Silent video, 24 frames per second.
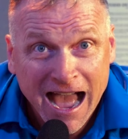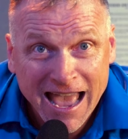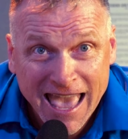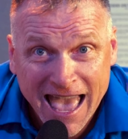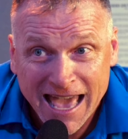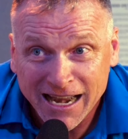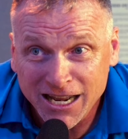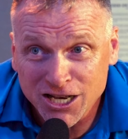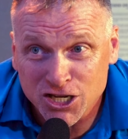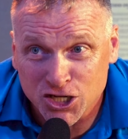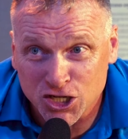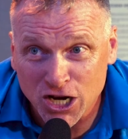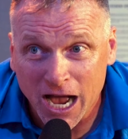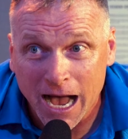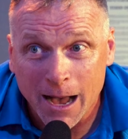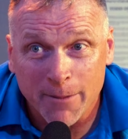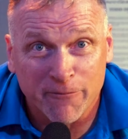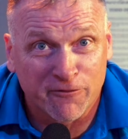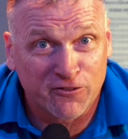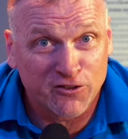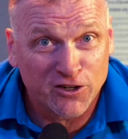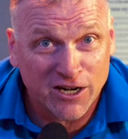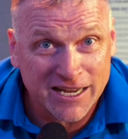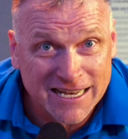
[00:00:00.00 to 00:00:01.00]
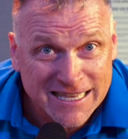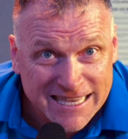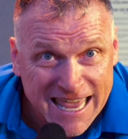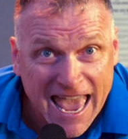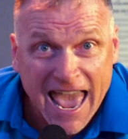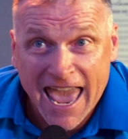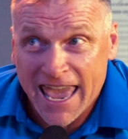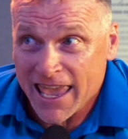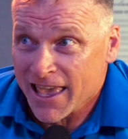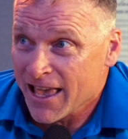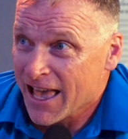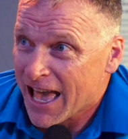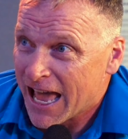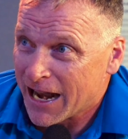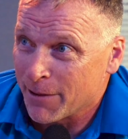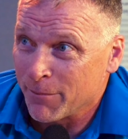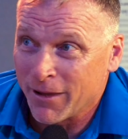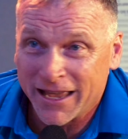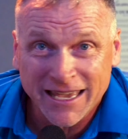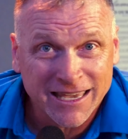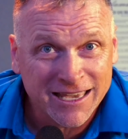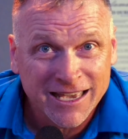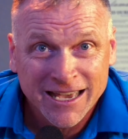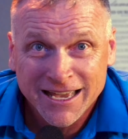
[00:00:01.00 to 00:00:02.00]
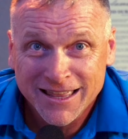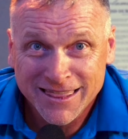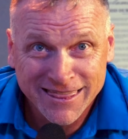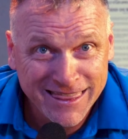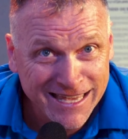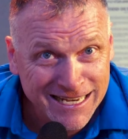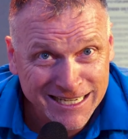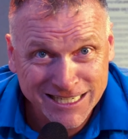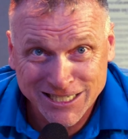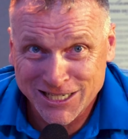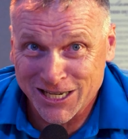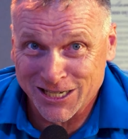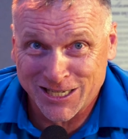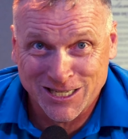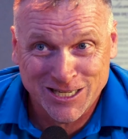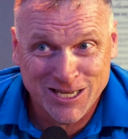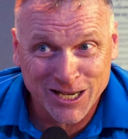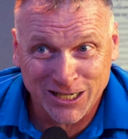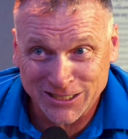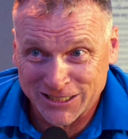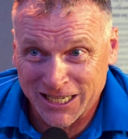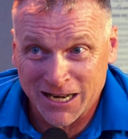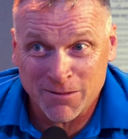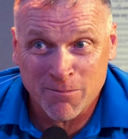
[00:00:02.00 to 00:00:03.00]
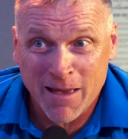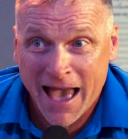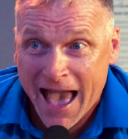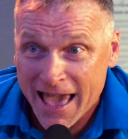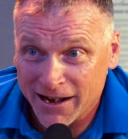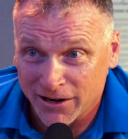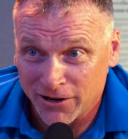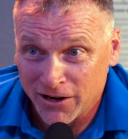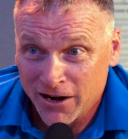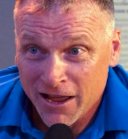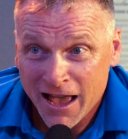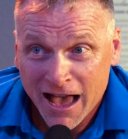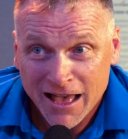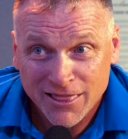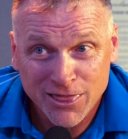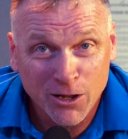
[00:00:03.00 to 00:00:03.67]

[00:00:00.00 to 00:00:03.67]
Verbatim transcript: I had a job for a day. And I'm like, this just doesn't matter.